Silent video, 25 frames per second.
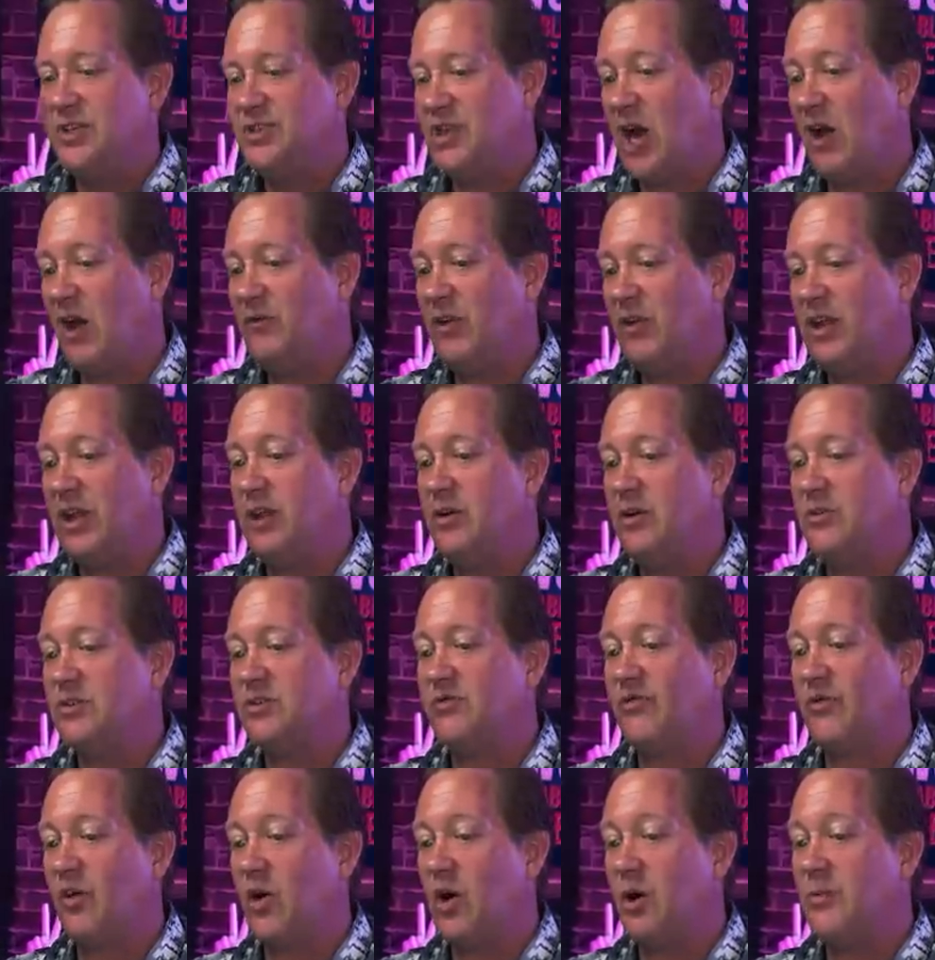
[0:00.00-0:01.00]
Duffy,
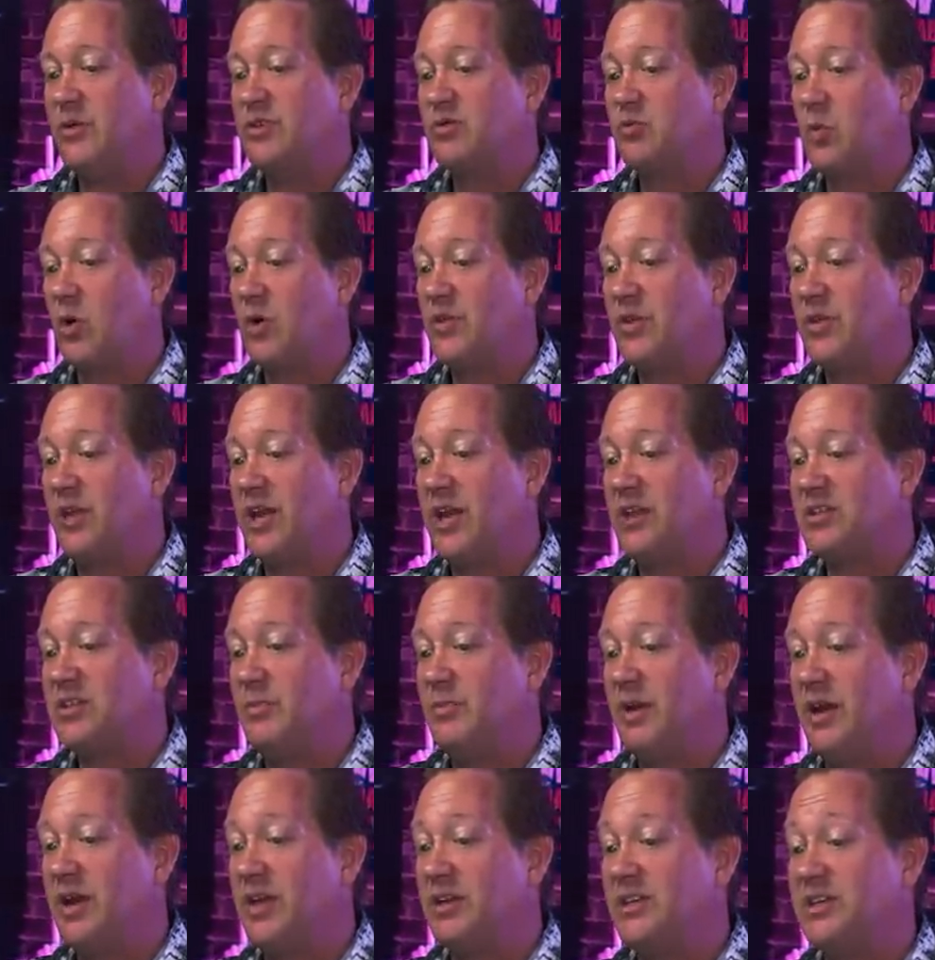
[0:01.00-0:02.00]
whose firm is worth an
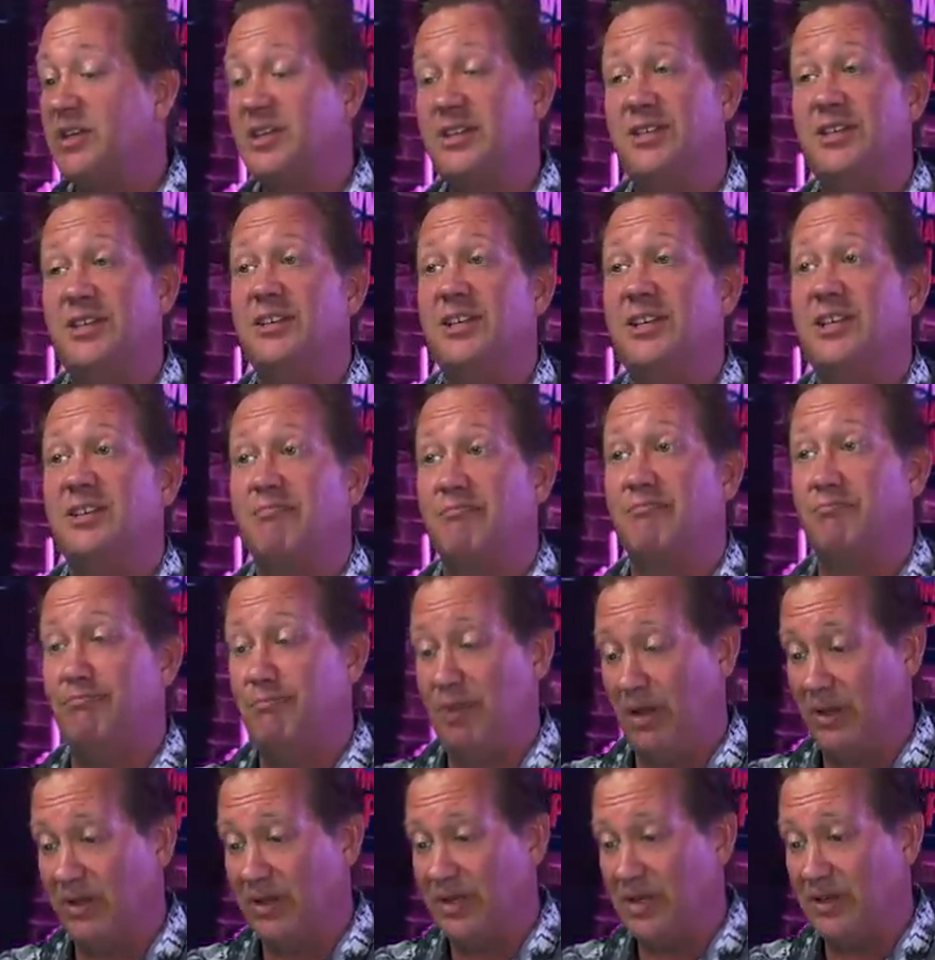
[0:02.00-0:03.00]
estimated
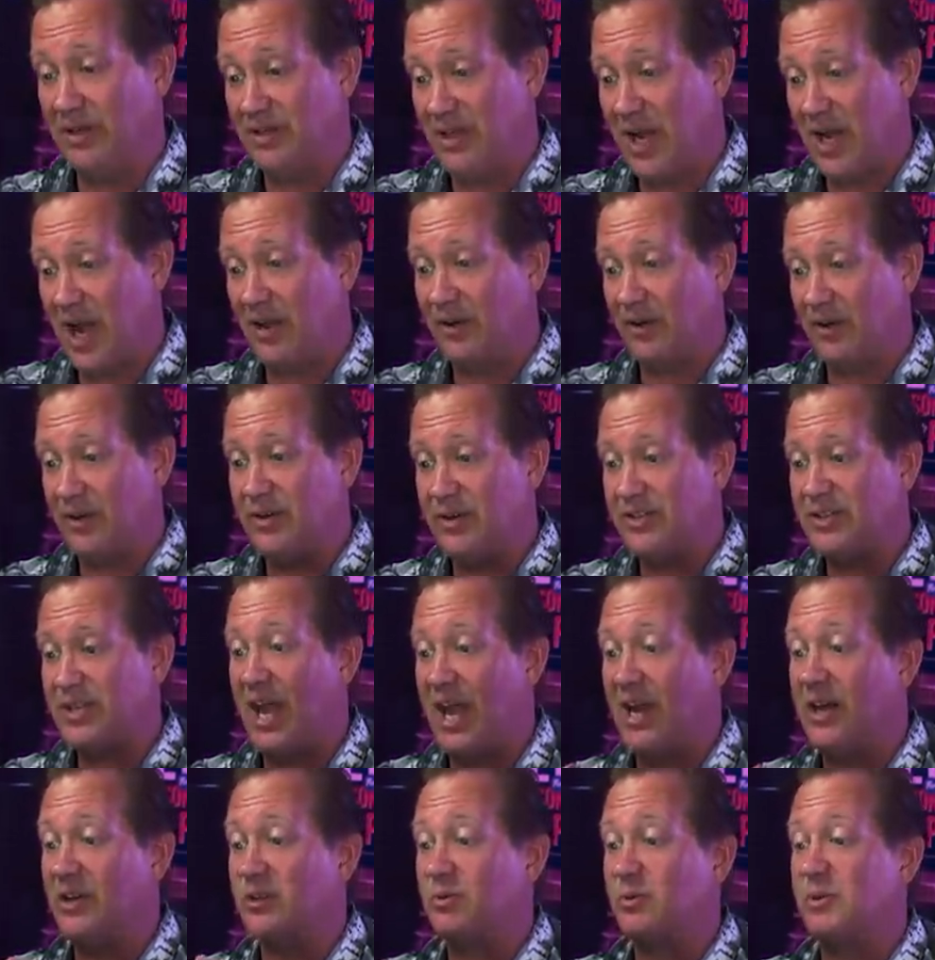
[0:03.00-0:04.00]
$66 billion
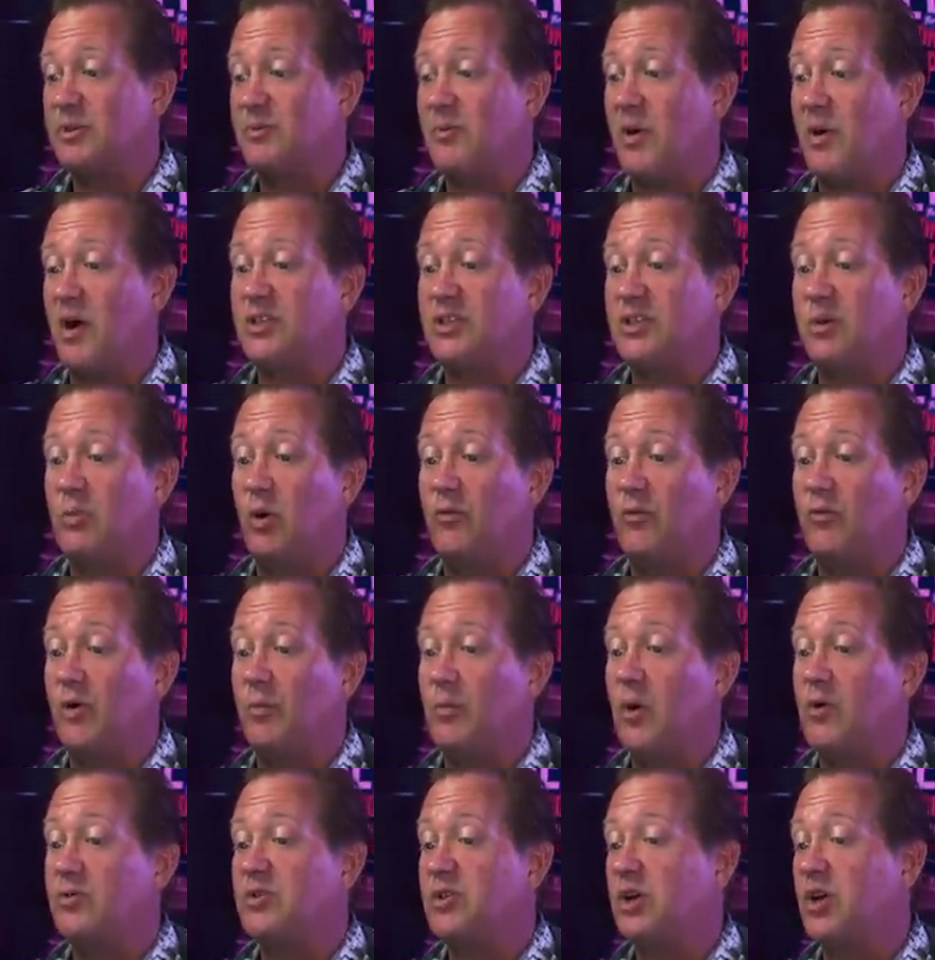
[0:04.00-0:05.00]
and is responsible
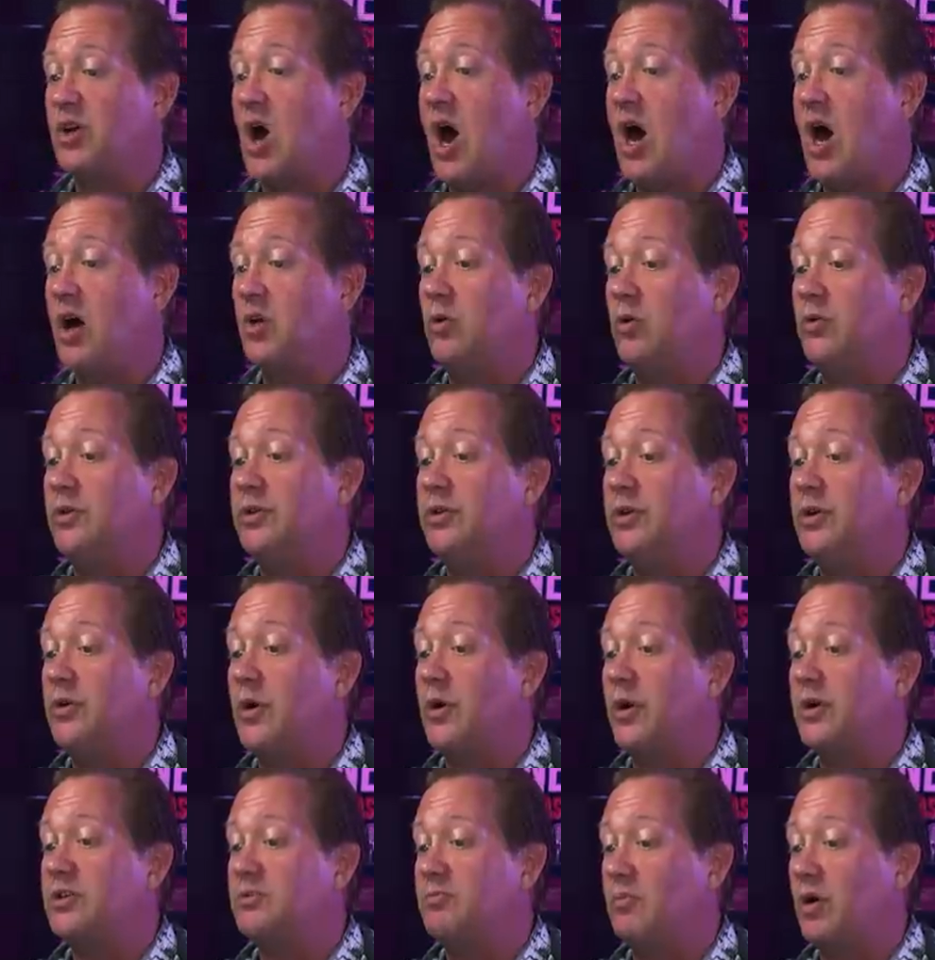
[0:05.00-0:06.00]
for both Chicago and New
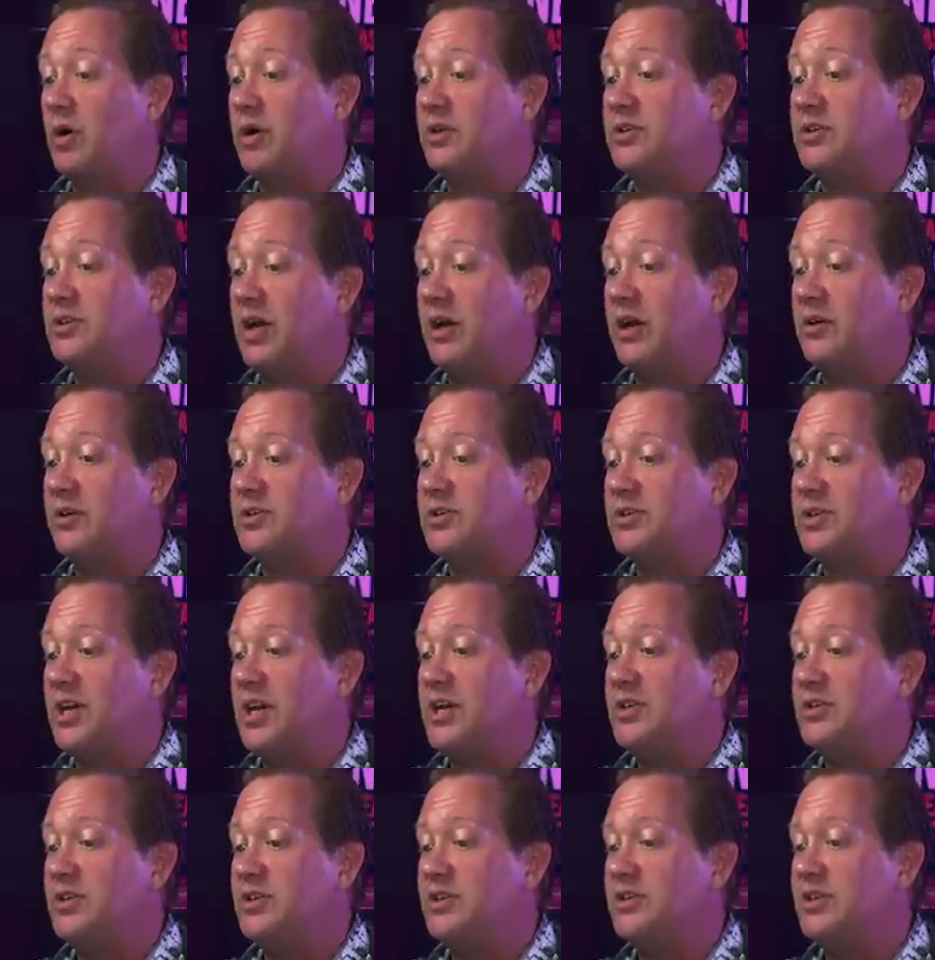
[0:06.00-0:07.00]
York's mercantile
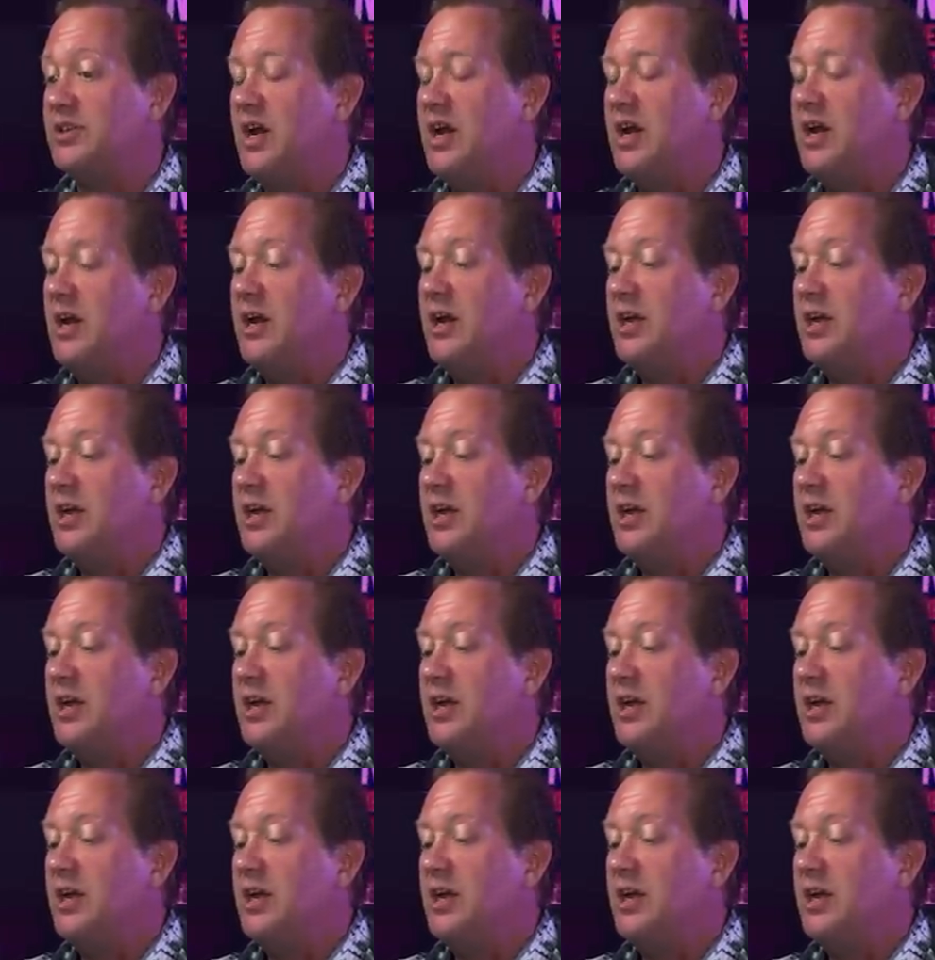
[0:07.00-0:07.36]
exchanges,